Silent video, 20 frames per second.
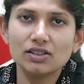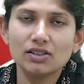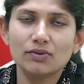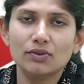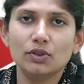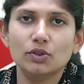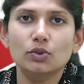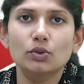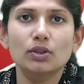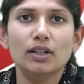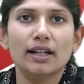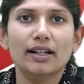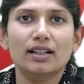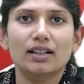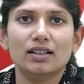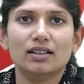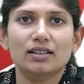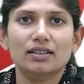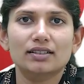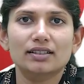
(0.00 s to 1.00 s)
If you do like
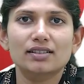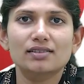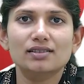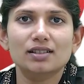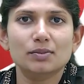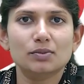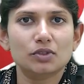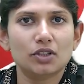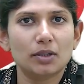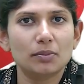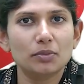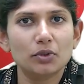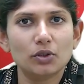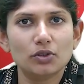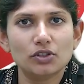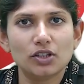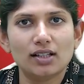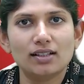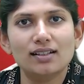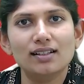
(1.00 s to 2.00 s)
our content, subscribe to our
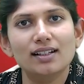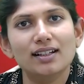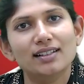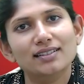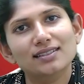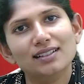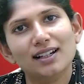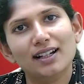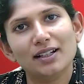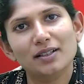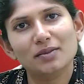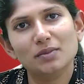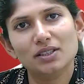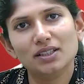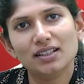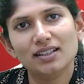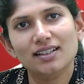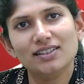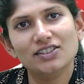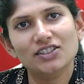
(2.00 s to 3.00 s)
channel, hit the like
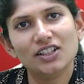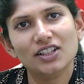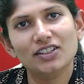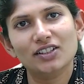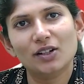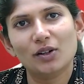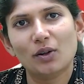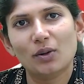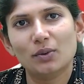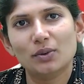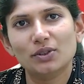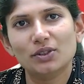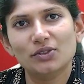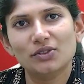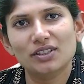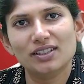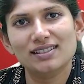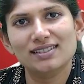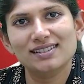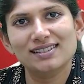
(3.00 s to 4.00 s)
button and share it along with your
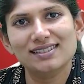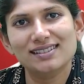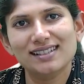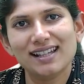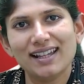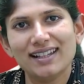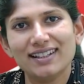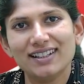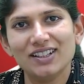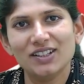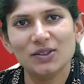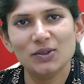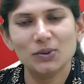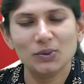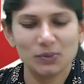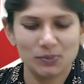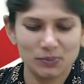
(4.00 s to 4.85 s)
friends. Thank you.